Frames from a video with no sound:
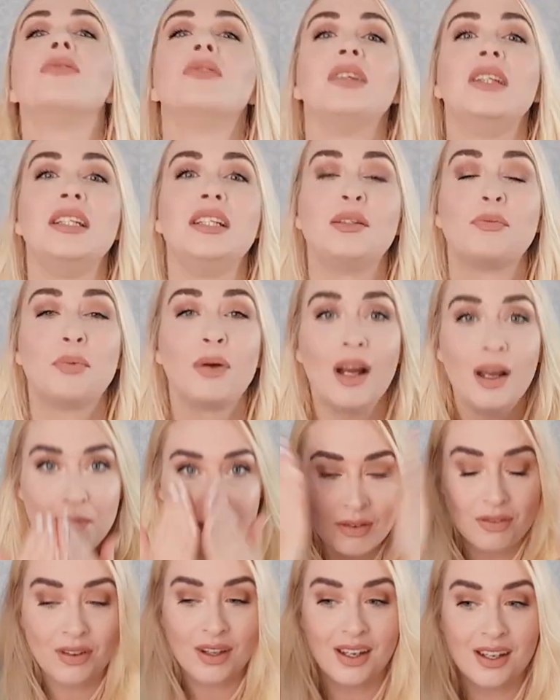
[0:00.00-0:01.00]
You need to prime
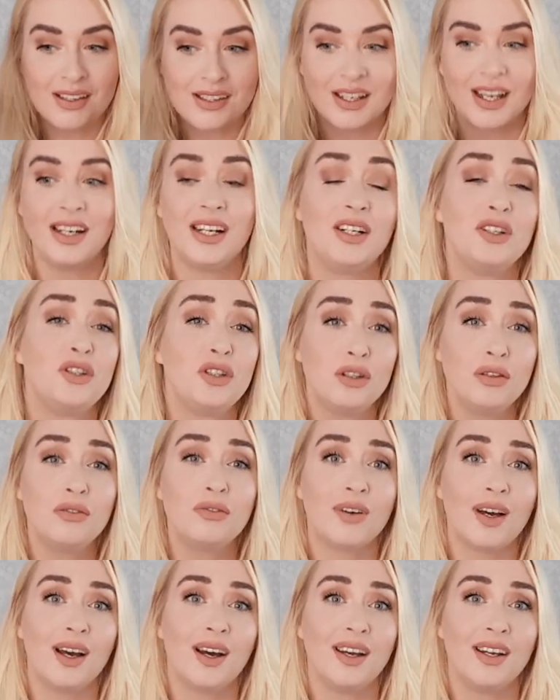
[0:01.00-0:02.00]
your face, and I do
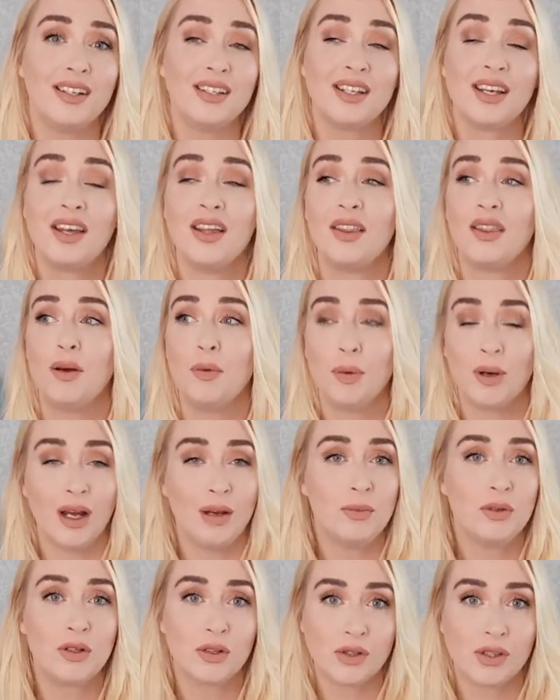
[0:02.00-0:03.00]
find that
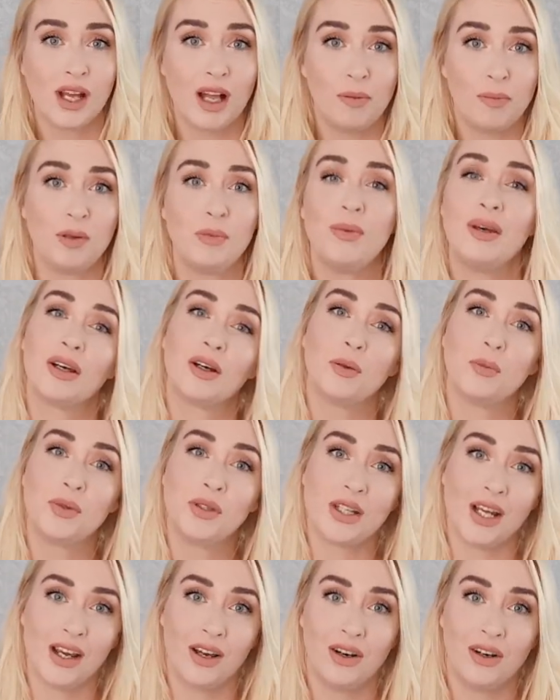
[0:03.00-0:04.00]
primer does help your makeup
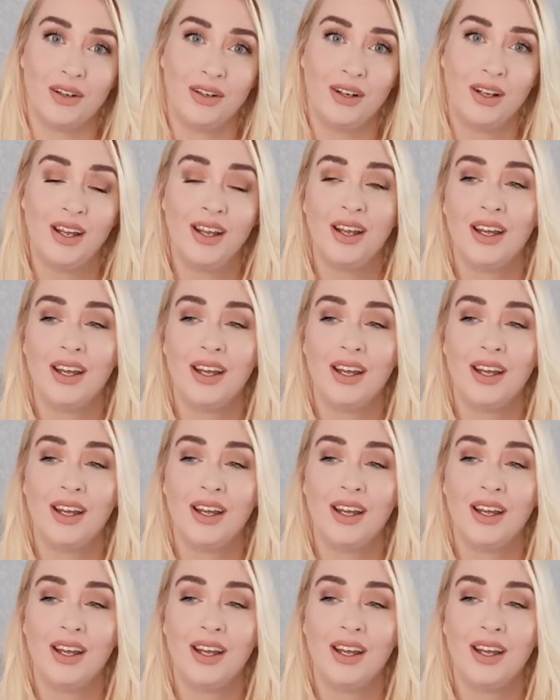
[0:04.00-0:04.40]
stay on.